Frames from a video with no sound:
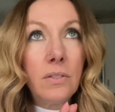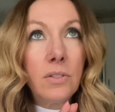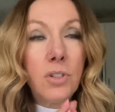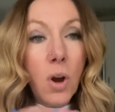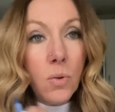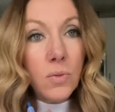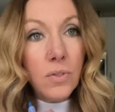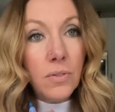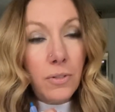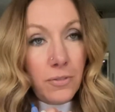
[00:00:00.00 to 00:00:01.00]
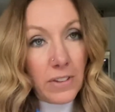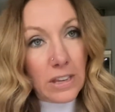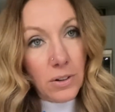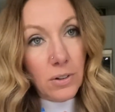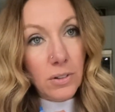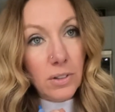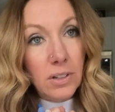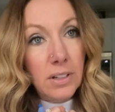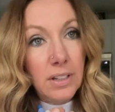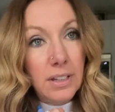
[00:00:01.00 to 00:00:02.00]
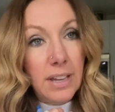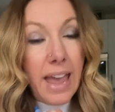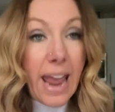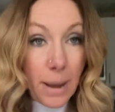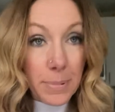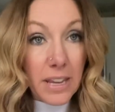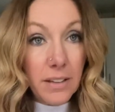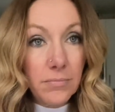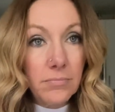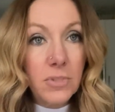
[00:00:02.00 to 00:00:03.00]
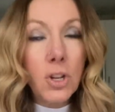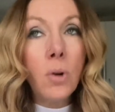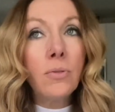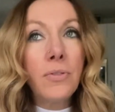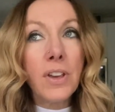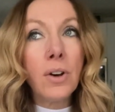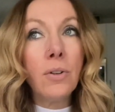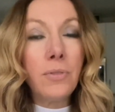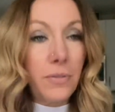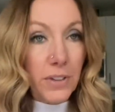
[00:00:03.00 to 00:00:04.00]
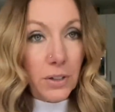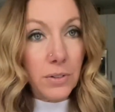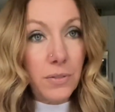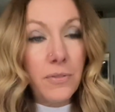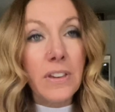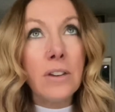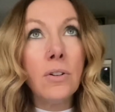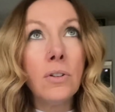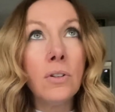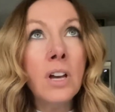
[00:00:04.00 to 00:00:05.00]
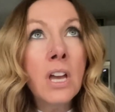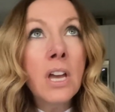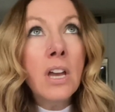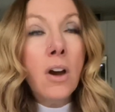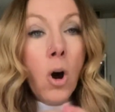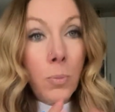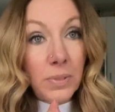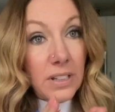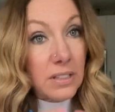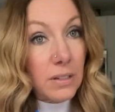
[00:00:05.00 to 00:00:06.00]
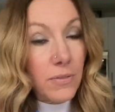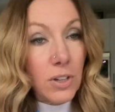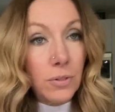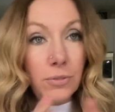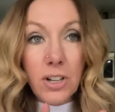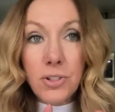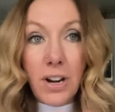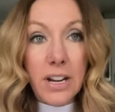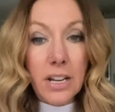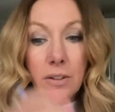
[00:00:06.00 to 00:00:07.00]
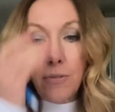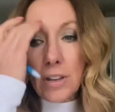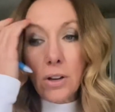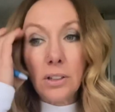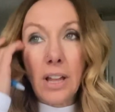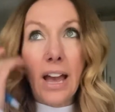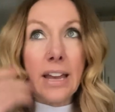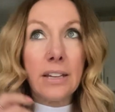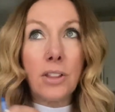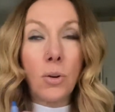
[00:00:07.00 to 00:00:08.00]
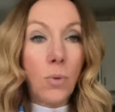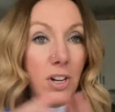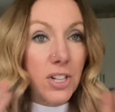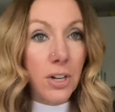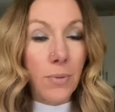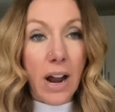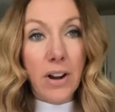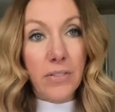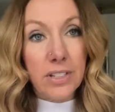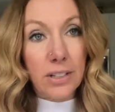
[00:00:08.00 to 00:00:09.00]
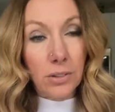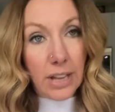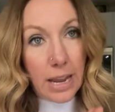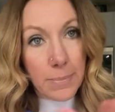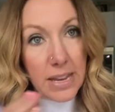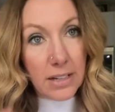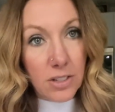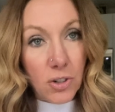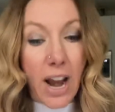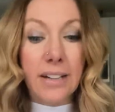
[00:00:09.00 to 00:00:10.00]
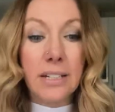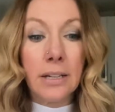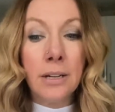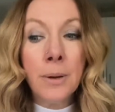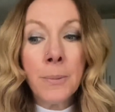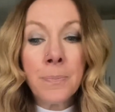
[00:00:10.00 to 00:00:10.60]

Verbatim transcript: don't feel happy, don't feel fulfilled, feel hopeless, feel frustrated, feel like they're rushing around every single day, being distracted,